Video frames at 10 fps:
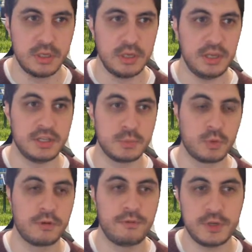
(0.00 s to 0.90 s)
It is
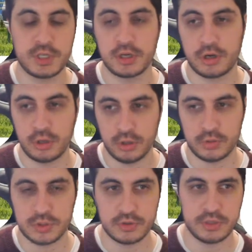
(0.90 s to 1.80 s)
more efficient
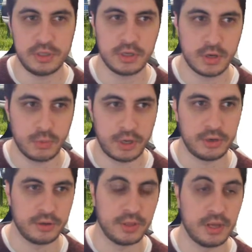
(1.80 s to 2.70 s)
closer to the
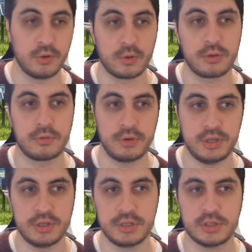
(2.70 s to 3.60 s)
equator than northern
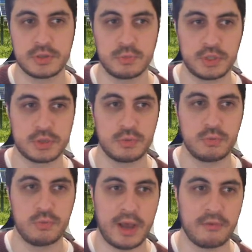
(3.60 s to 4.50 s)
regions which
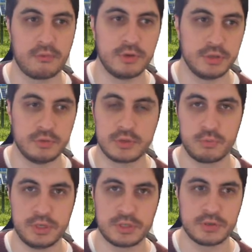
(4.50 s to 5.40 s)
have
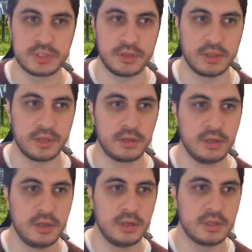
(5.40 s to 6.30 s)
reduced winter sunlight.
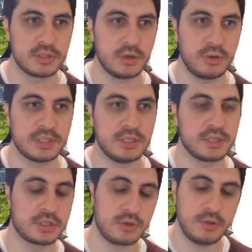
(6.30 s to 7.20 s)
So as an
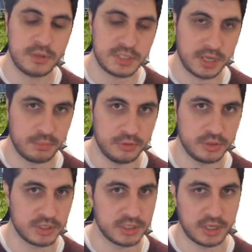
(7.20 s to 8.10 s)
extreme example,
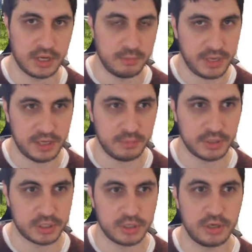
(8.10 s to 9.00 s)
just to kind of paint a
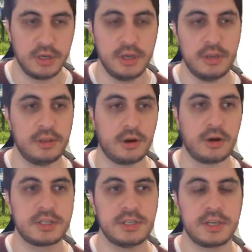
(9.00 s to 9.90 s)
picture, the
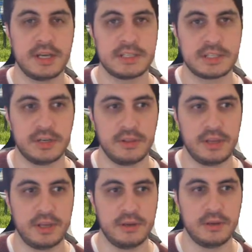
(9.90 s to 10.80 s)
Arctic has a
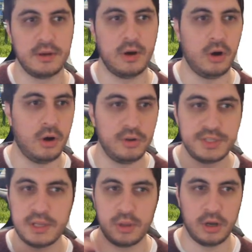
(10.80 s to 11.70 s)
sunlight all
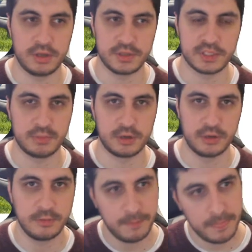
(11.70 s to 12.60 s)
day long in the summer.
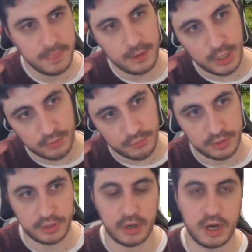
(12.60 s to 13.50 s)
However, in
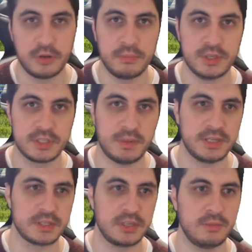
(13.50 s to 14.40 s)
the autumn, it's
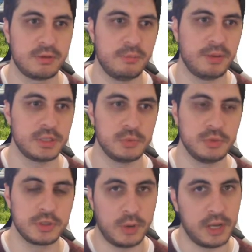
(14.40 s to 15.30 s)
basically in
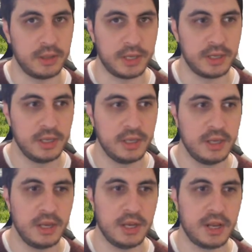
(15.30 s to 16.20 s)
perpetual twilight,
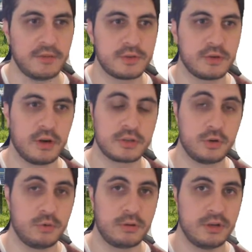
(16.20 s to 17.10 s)
and after
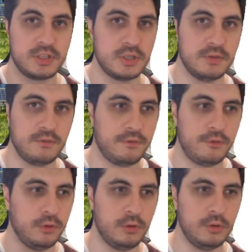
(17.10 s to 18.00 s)
October, it's in
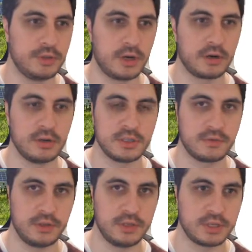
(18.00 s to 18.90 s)
full darkness
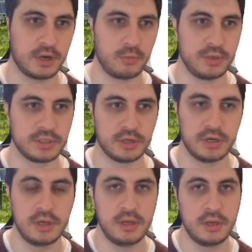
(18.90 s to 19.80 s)
for the entire winter.
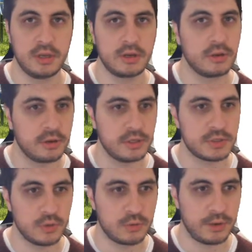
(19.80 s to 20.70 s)
Clearly,
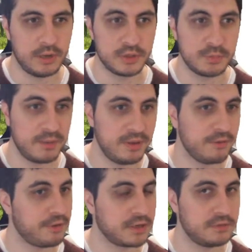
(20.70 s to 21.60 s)
solar panels might be
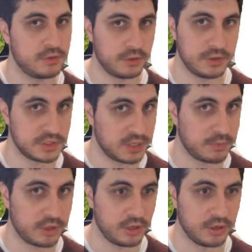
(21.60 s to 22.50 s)
effective during the
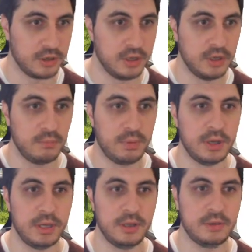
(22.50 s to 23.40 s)
summer here,
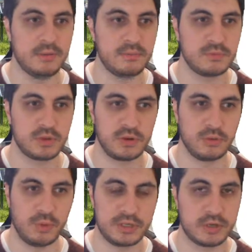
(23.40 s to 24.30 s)
but during
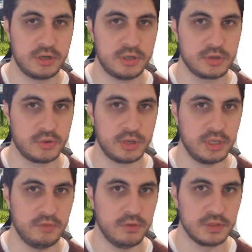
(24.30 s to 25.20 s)
the winter, during
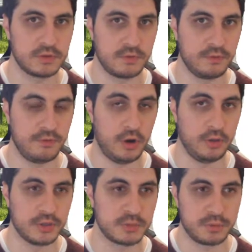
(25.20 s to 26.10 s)
even the fall
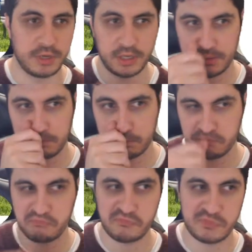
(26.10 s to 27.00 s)
and the spring,
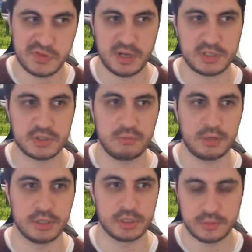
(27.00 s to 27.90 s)
not so
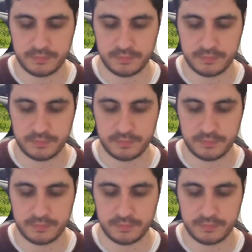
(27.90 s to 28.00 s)
much.